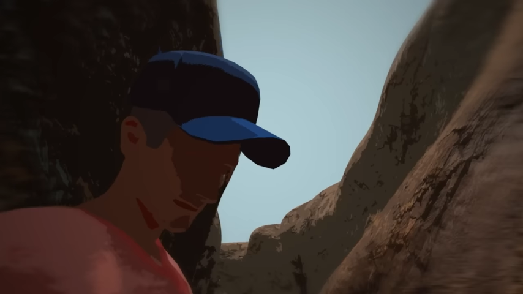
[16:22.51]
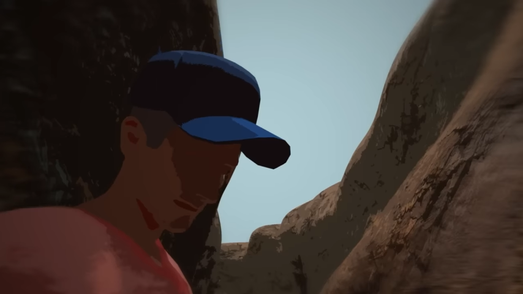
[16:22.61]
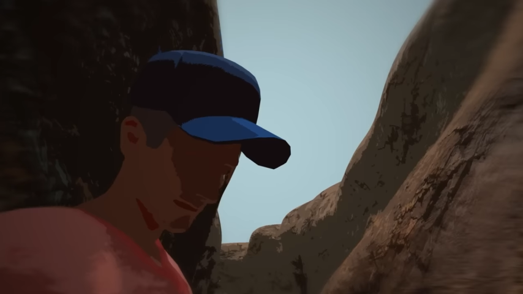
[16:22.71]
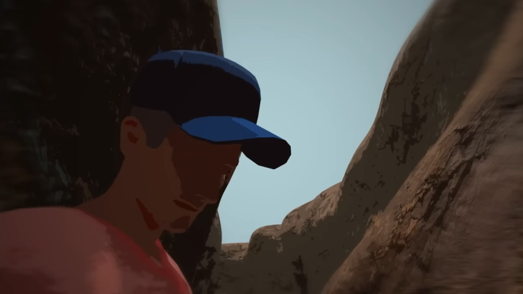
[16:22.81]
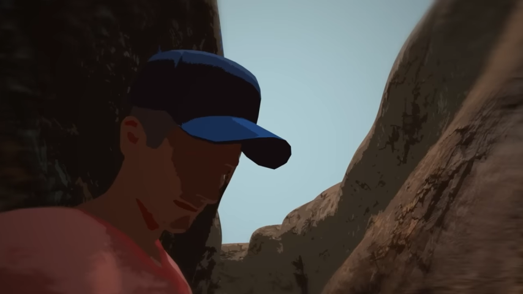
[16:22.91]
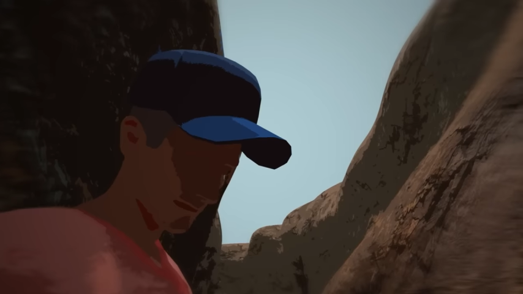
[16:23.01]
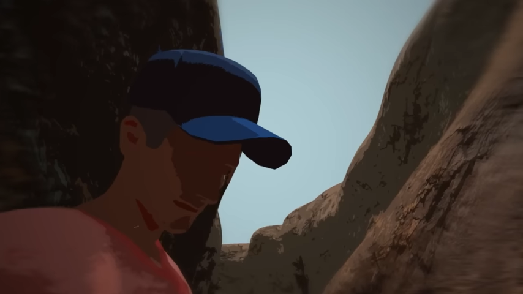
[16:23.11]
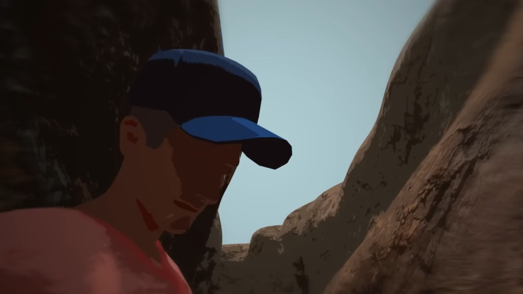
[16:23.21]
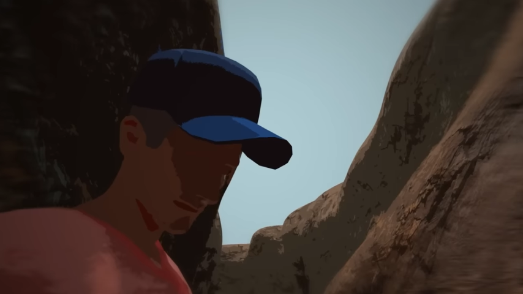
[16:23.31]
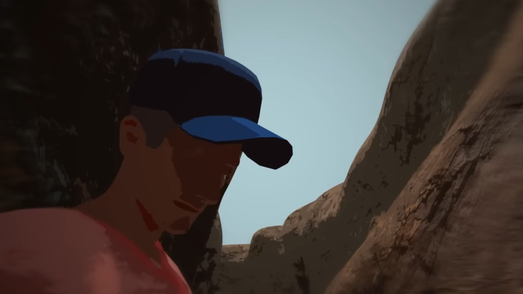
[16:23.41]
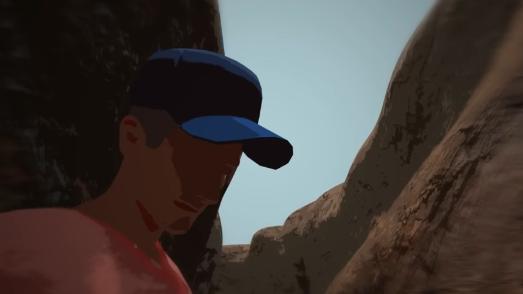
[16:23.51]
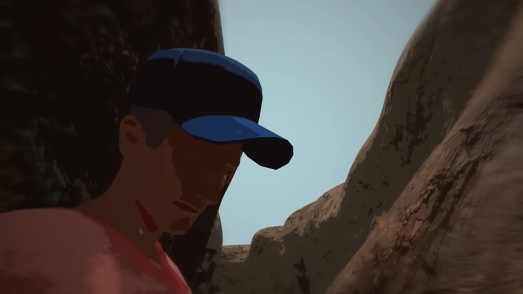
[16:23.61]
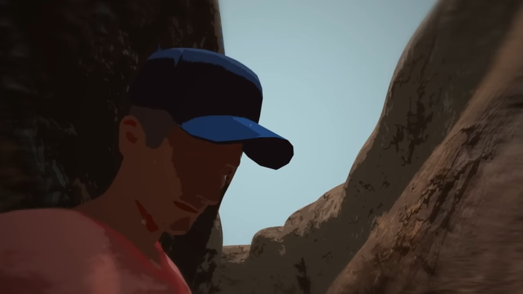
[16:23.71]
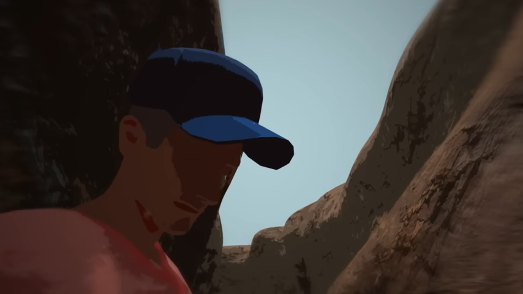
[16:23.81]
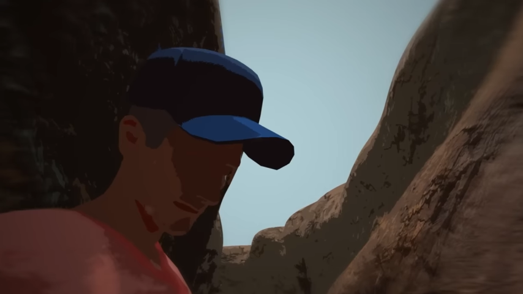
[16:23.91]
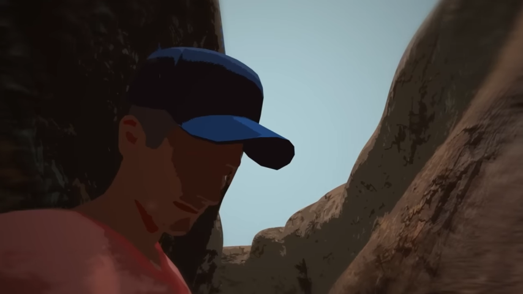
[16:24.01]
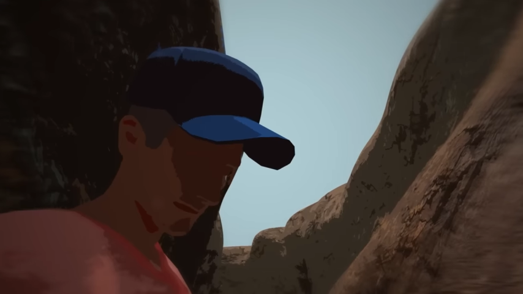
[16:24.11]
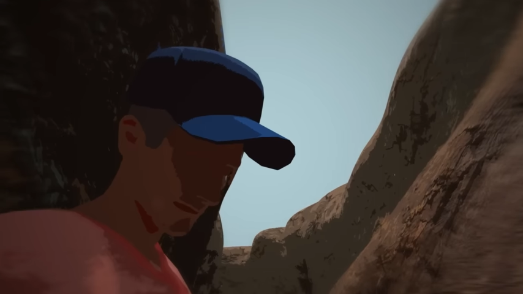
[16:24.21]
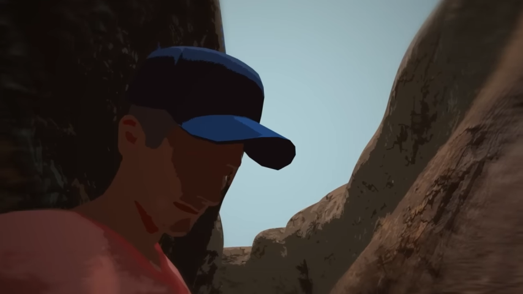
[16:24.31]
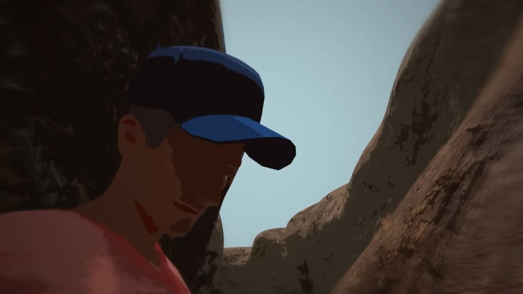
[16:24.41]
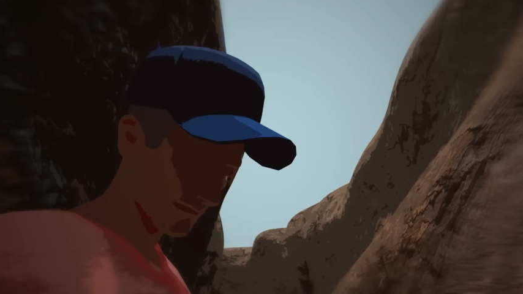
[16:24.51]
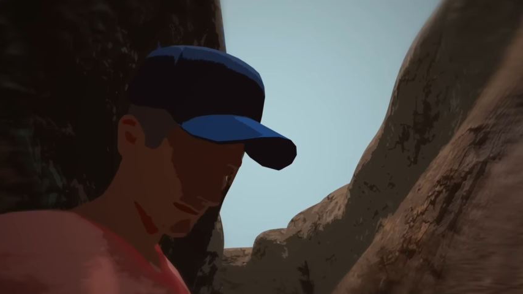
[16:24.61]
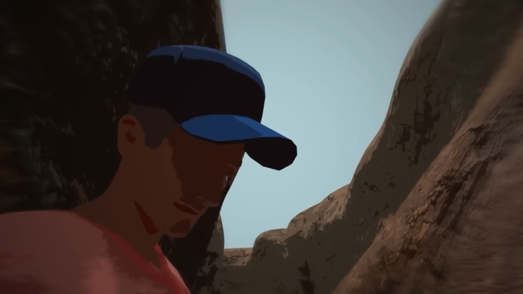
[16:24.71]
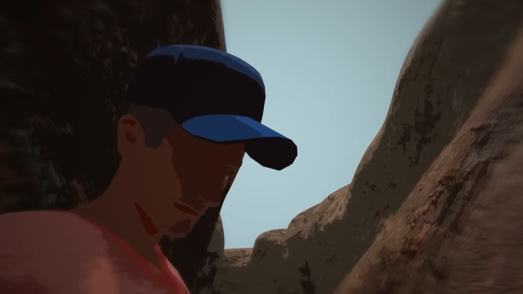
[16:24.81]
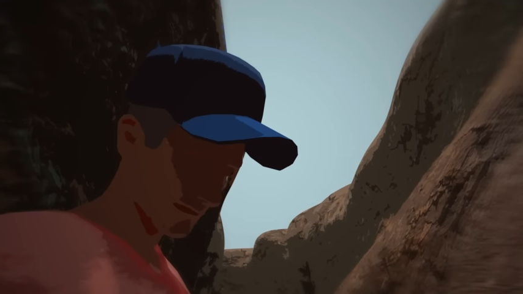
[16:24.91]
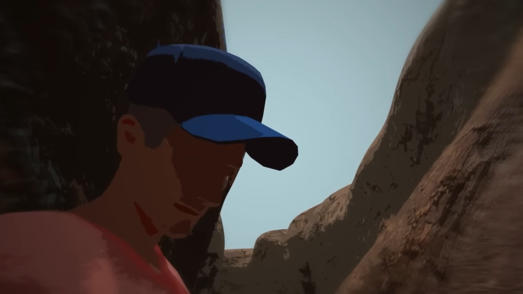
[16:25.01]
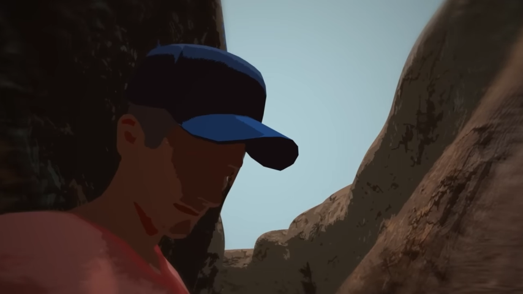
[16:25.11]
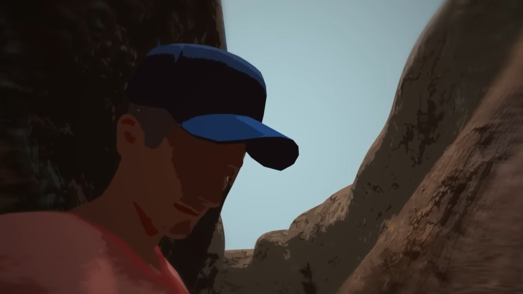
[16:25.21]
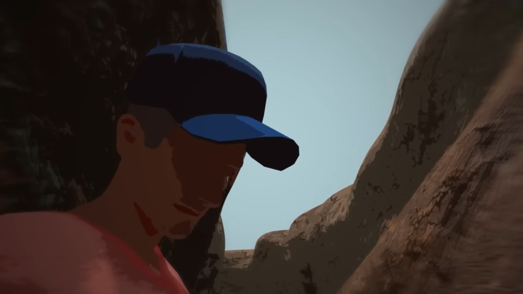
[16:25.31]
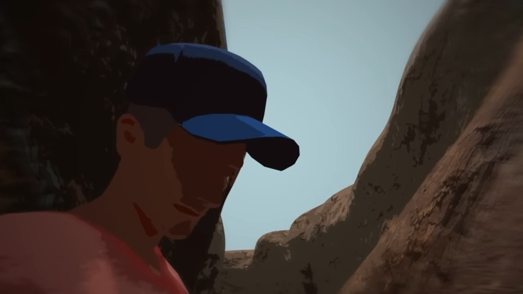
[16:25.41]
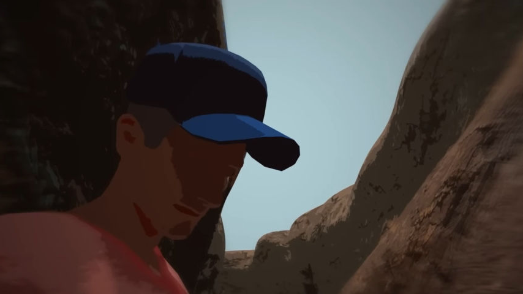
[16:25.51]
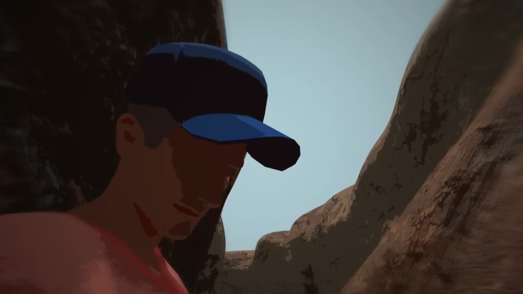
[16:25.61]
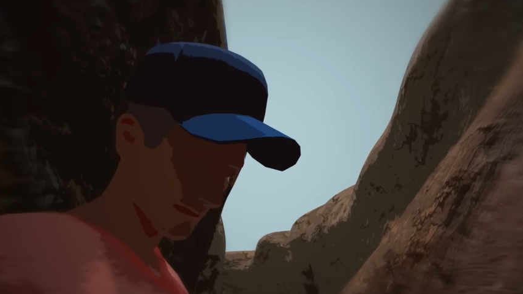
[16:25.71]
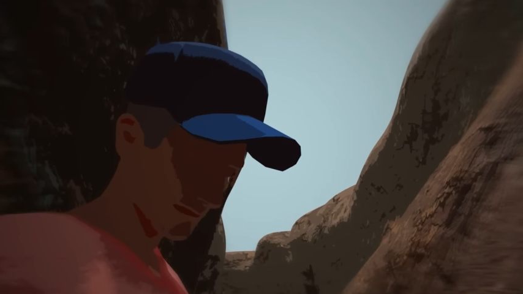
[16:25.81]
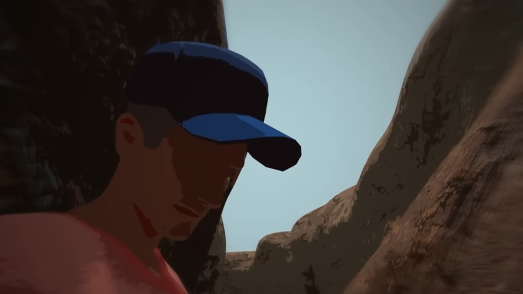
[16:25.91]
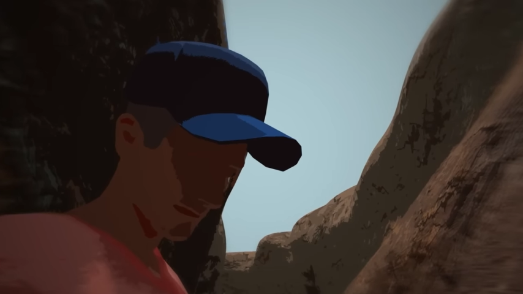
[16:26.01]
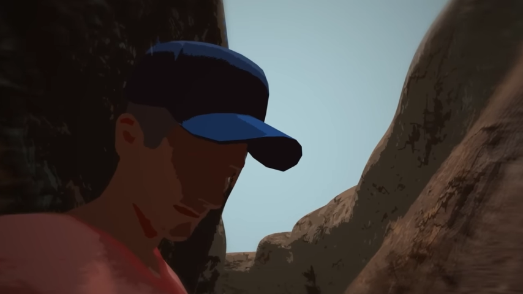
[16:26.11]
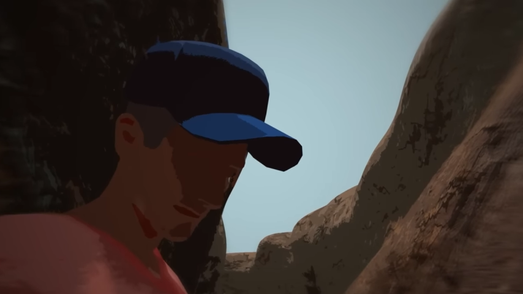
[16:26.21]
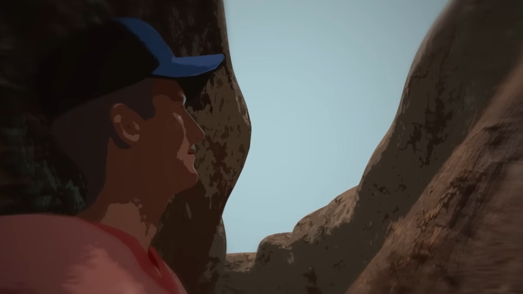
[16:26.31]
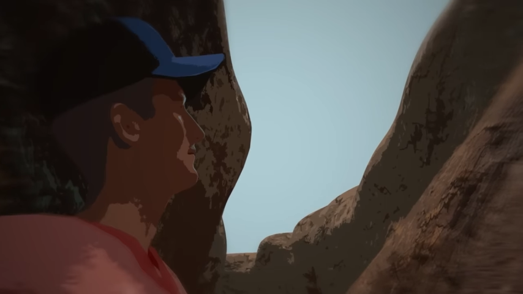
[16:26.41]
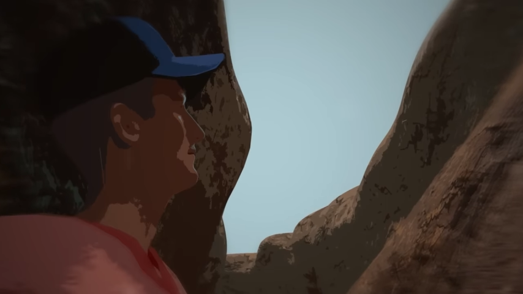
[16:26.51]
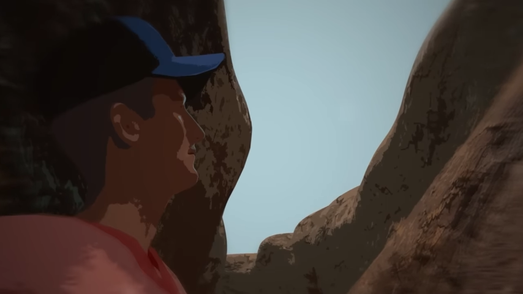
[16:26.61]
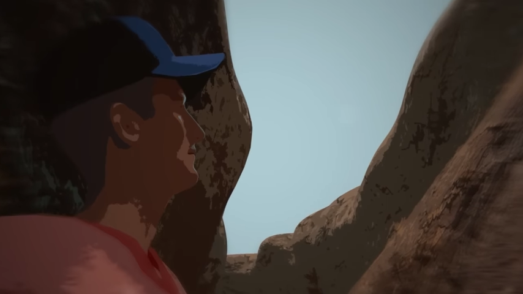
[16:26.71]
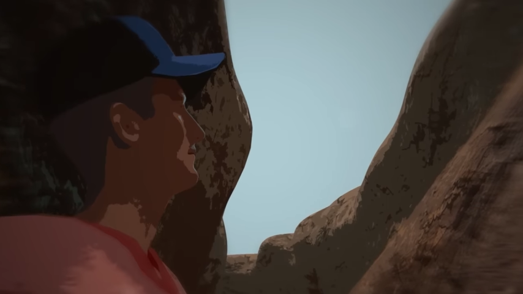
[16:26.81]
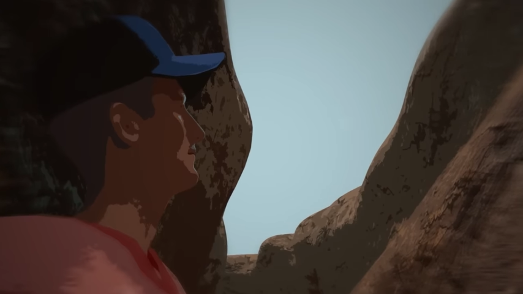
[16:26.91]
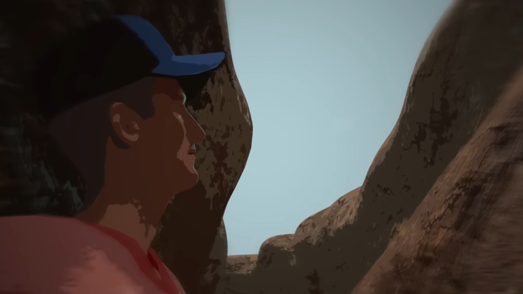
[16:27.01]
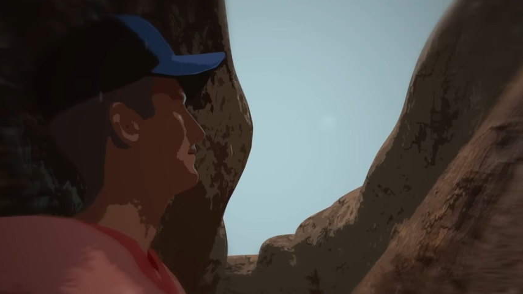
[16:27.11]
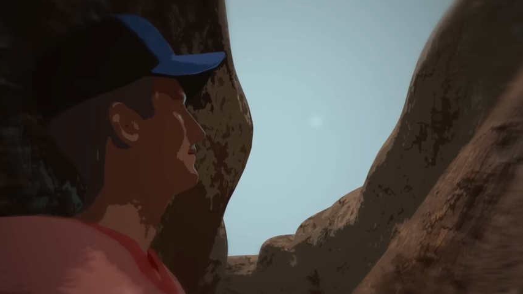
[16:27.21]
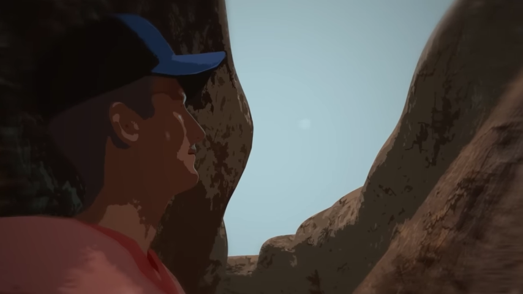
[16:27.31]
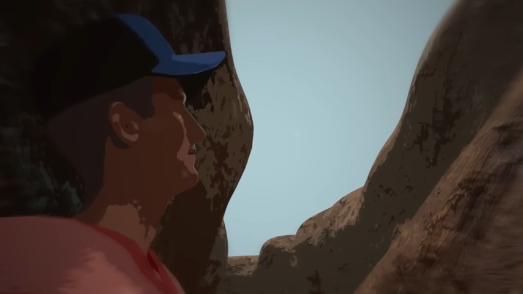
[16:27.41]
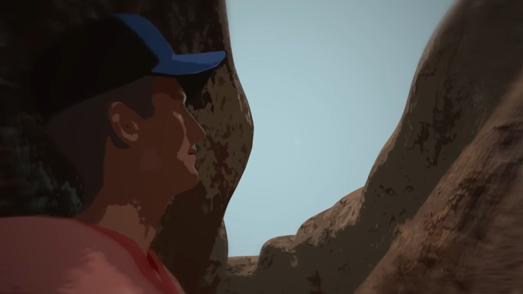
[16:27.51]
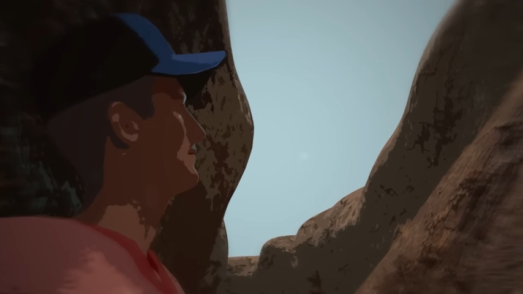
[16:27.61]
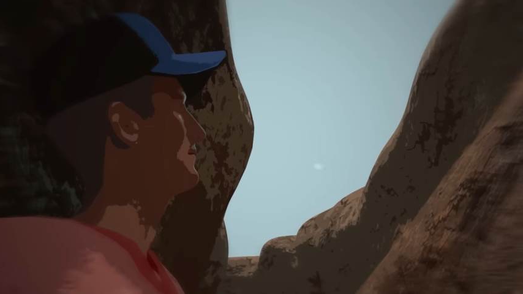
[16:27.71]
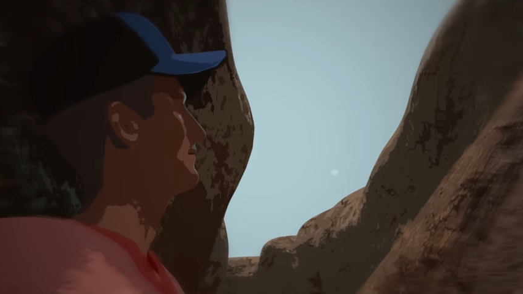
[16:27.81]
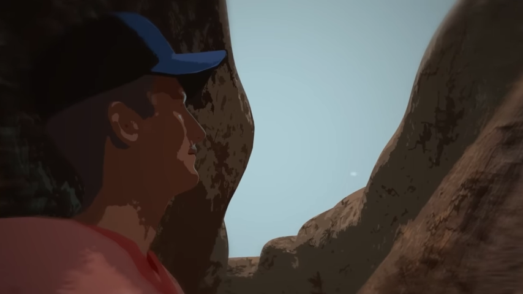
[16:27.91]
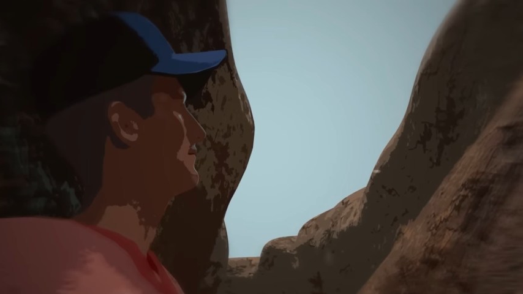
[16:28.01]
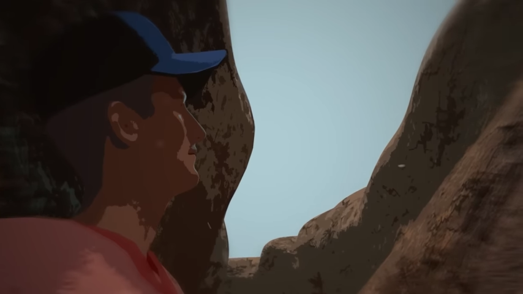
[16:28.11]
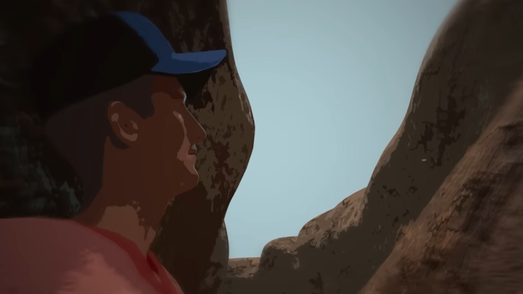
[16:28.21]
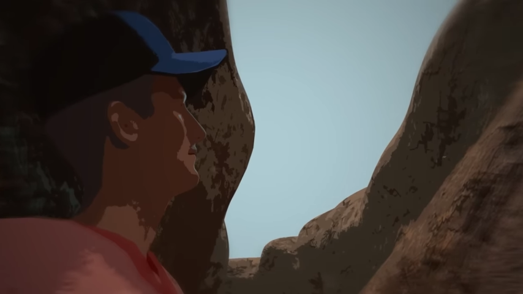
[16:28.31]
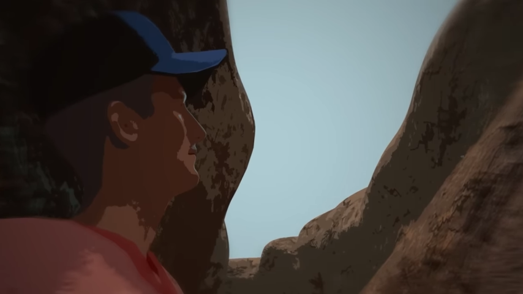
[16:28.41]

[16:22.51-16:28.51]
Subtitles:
(no speaker visible)